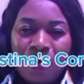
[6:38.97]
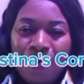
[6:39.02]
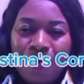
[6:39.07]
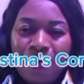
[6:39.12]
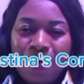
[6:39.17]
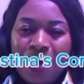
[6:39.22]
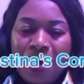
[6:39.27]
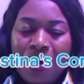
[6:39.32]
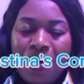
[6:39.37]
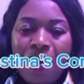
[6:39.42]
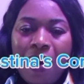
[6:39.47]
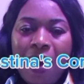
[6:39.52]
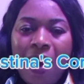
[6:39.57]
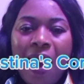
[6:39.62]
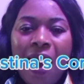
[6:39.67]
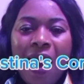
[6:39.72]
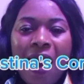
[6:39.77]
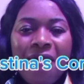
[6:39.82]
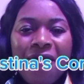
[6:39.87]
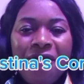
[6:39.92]
When you are
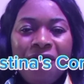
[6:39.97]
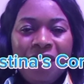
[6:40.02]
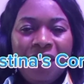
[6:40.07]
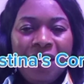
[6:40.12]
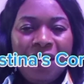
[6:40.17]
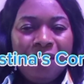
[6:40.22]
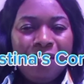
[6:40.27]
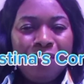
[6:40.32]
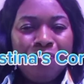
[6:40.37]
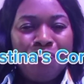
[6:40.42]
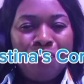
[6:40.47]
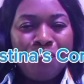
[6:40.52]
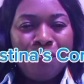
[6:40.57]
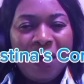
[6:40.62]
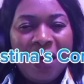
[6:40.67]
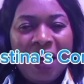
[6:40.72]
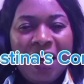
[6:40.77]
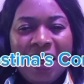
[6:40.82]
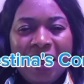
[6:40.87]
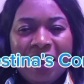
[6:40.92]
having
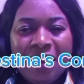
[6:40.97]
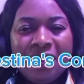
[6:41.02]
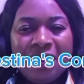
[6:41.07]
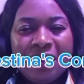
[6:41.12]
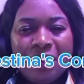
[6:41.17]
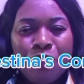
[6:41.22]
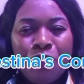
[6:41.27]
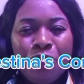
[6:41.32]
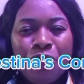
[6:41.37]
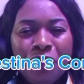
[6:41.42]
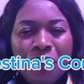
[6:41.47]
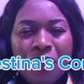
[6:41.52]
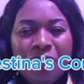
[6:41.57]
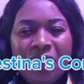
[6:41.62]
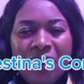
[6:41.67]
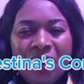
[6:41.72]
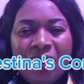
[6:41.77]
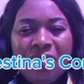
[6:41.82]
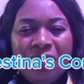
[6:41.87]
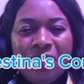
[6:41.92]
pains,
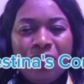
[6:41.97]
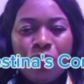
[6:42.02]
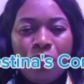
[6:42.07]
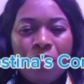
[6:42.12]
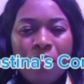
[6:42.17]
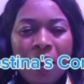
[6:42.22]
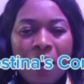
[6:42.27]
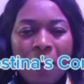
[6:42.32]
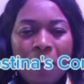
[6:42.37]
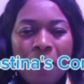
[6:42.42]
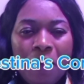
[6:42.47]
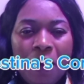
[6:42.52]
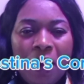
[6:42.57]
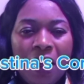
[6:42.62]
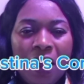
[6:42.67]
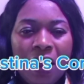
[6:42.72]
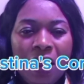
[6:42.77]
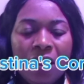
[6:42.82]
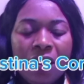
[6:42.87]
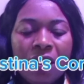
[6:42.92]
burning stomach
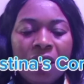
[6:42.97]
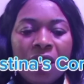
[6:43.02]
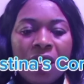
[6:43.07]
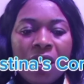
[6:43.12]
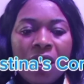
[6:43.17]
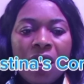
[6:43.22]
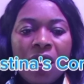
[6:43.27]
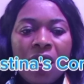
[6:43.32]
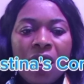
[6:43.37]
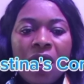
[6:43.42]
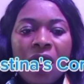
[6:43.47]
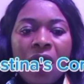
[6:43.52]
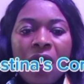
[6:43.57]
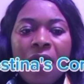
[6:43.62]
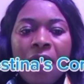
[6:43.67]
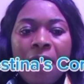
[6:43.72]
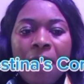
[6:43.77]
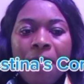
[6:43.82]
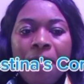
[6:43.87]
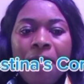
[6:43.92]
pain,
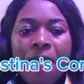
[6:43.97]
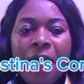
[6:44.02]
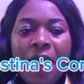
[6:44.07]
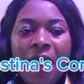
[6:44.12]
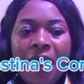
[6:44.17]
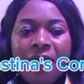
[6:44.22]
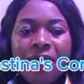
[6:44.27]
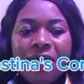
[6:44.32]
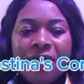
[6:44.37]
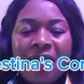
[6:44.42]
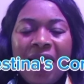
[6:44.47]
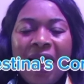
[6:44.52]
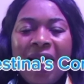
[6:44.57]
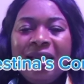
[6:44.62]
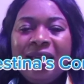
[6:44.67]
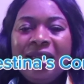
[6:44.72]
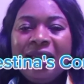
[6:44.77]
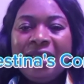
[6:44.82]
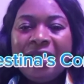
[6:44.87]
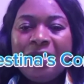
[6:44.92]

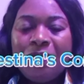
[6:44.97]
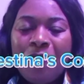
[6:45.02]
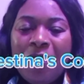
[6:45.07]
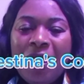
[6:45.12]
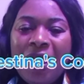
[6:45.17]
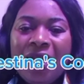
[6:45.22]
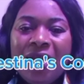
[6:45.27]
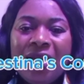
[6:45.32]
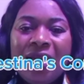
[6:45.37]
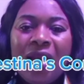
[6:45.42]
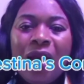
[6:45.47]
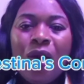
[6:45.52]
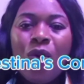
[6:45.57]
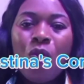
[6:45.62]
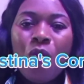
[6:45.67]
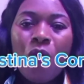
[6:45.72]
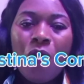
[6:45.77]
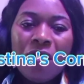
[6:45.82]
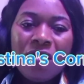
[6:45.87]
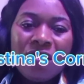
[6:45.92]
and this pain dey
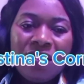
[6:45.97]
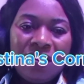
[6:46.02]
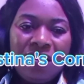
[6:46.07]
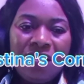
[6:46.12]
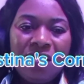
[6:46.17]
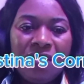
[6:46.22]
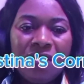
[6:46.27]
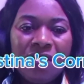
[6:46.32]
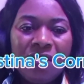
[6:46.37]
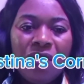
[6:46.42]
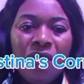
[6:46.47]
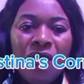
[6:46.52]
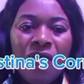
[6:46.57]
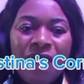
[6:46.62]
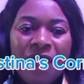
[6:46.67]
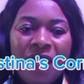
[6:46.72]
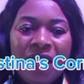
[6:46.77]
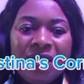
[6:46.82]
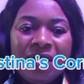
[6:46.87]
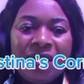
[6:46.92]
worsen
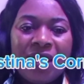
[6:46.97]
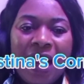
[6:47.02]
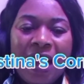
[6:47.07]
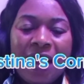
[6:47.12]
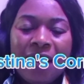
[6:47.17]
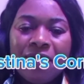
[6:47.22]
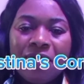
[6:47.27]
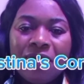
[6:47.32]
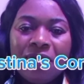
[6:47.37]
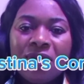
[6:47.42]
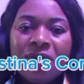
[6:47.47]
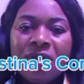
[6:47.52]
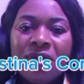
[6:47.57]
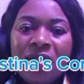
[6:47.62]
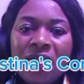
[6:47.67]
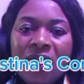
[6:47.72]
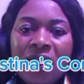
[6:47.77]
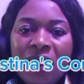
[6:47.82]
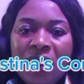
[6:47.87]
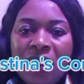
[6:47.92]
over time.
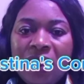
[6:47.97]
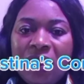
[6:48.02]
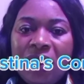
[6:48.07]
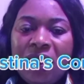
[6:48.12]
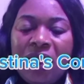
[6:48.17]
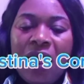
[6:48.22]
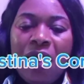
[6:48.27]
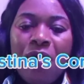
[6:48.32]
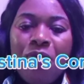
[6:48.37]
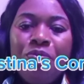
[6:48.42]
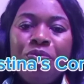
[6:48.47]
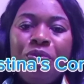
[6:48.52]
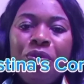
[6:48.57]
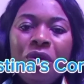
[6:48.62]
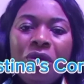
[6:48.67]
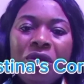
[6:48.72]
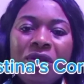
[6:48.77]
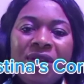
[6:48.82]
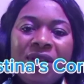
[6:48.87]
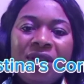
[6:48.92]
Then
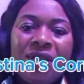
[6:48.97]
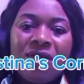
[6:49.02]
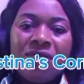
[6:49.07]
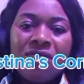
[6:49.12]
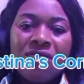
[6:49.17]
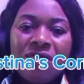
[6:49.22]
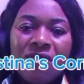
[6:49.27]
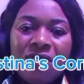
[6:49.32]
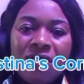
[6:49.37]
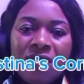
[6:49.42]
bloating.